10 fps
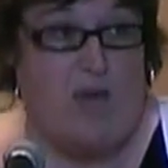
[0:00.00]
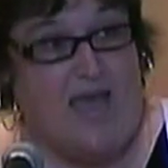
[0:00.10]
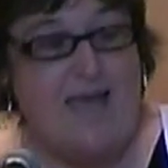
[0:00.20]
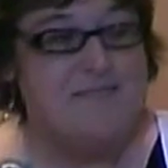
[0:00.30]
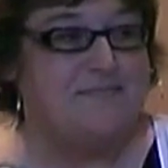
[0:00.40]

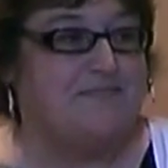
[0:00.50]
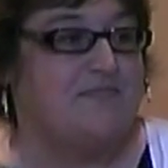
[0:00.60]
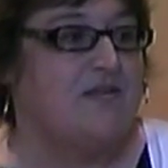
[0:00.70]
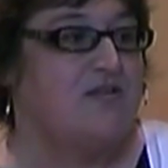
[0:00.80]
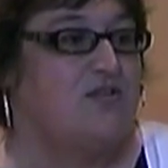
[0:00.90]
Okay?
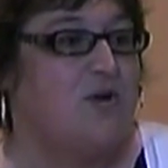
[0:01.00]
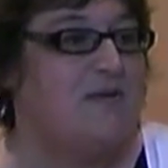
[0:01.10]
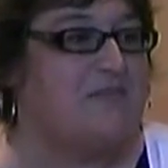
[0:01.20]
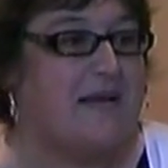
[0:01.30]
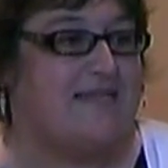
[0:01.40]

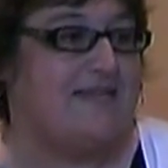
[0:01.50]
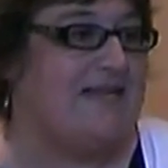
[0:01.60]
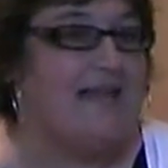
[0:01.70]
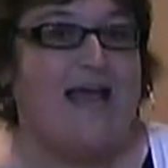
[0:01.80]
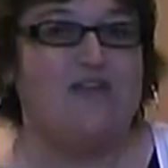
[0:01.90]
So it's
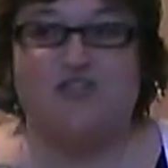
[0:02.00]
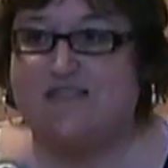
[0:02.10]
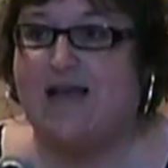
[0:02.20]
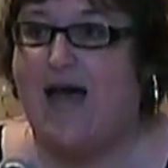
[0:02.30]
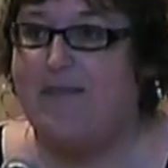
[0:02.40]
basically like
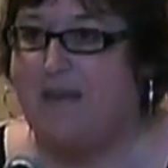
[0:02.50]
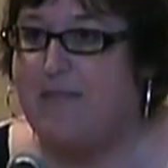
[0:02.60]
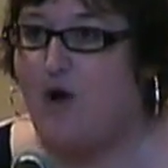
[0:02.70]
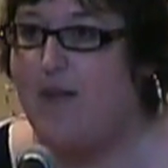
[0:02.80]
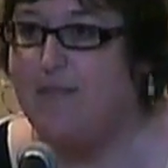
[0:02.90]
she's not
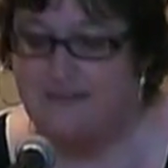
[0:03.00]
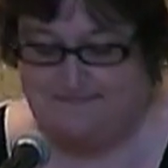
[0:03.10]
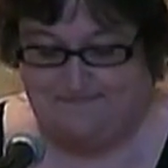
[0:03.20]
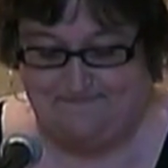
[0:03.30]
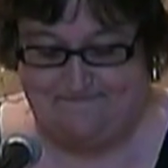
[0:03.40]
my problem.